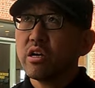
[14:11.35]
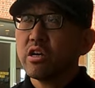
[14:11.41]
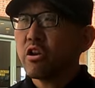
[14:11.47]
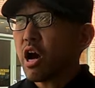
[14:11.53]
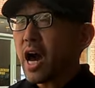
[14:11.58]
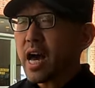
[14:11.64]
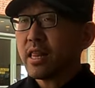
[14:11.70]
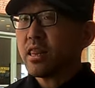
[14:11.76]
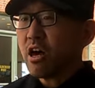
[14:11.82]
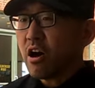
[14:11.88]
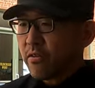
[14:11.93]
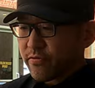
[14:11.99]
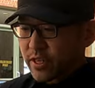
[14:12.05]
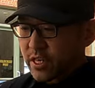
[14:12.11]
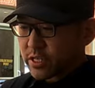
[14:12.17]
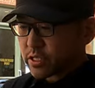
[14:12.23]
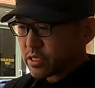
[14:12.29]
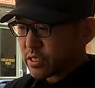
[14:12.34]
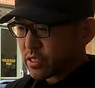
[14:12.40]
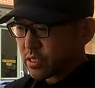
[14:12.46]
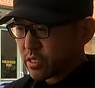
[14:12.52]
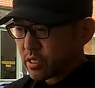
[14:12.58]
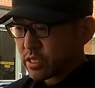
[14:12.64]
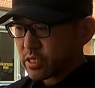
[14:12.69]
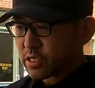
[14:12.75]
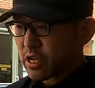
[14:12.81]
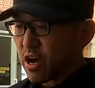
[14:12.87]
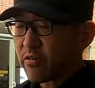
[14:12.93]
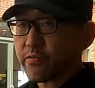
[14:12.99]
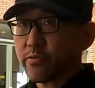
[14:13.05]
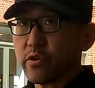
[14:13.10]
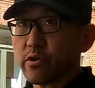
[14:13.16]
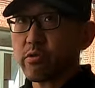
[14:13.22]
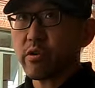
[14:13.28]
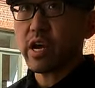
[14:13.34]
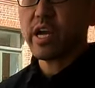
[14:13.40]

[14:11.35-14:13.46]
you know, I love this this soft mode,